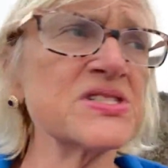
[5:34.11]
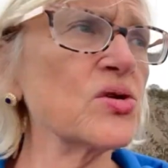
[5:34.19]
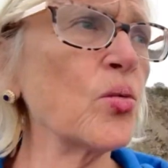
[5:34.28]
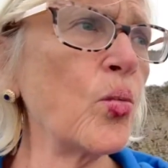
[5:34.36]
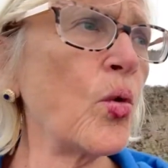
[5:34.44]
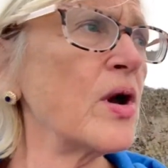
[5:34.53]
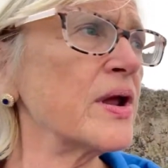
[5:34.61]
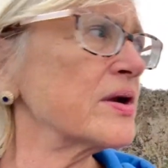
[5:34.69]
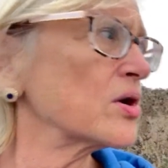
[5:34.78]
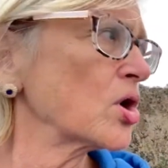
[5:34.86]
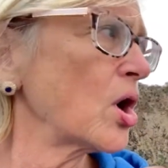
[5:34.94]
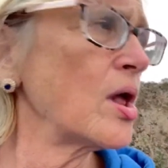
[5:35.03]
So one
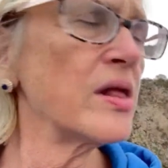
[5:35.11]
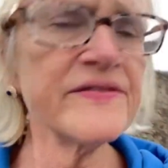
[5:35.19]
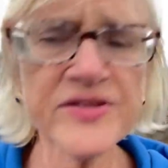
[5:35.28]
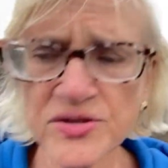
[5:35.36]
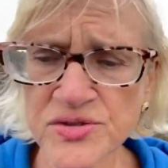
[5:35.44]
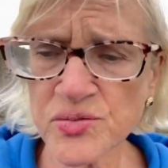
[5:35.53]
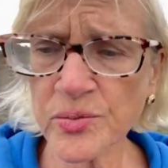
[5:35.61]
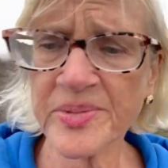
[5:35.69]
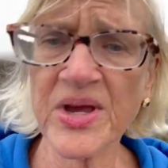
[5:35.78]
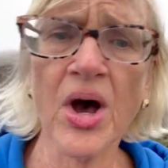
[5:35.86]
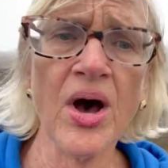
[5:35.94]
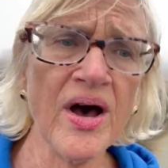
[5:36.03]
or all of those will
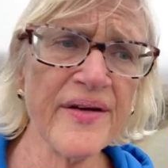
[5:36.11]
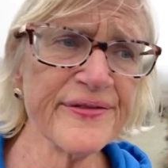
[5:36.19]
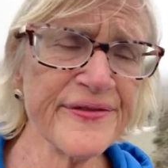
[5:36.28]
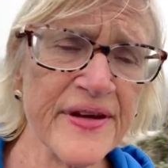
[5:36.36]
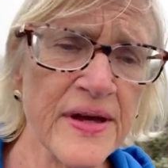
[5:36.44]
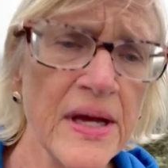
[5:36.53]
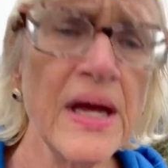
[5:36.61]
be off.